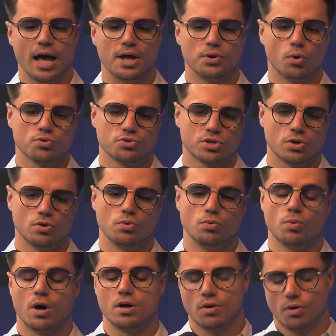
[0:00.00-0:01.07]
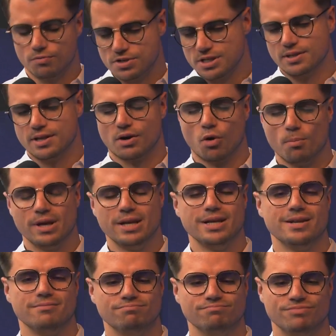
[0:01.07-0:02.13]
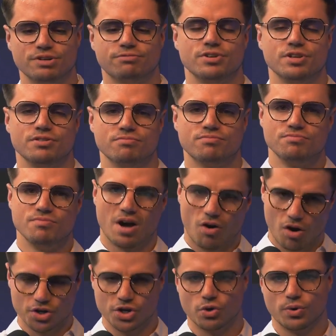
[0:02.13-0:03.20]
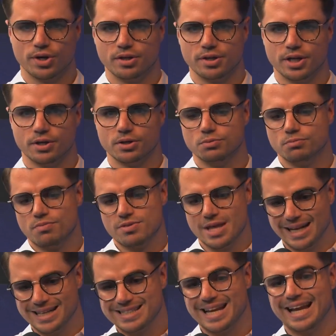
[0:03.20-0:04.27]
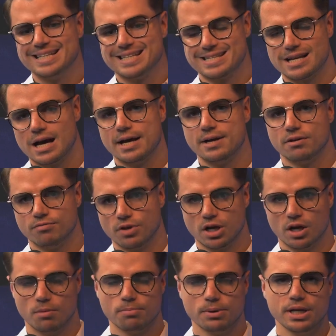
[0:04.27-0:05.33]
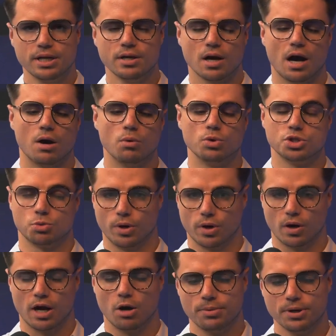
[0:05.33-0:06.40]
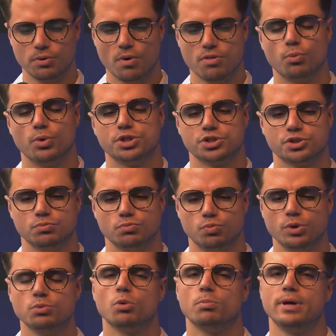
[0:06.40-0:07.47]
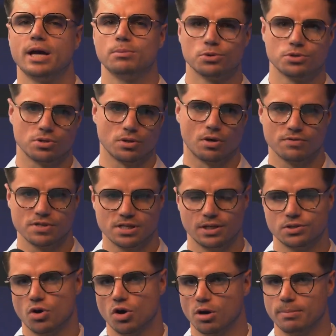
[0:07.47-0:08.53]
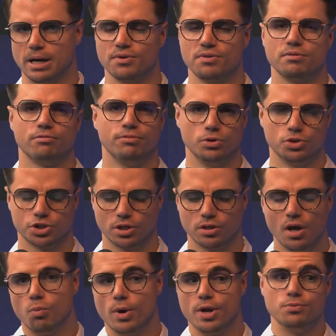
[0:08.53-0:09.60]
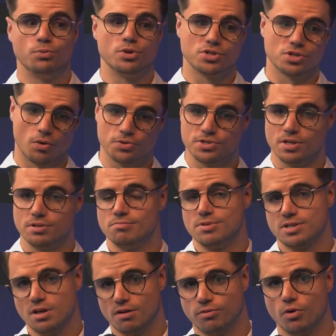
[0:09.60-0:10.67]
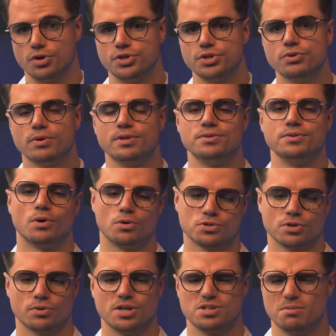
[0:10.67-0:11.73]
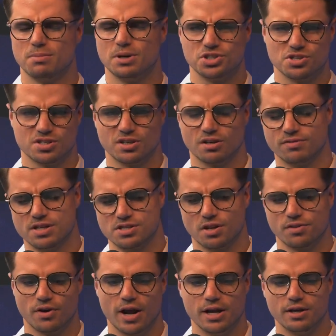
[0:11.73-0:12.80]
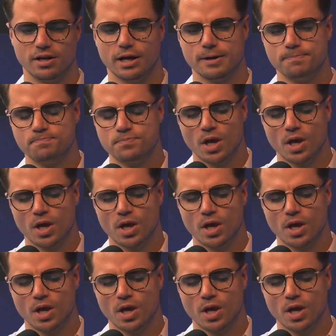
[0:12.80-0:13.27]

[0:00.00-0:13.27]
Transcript: And also, obviously, there are many different ongoing, things inside of the company, which we are helping with, which we will be able to obviously talk about in the future when results and stuff are due. And also there's a bunch of stuff that's under NDA.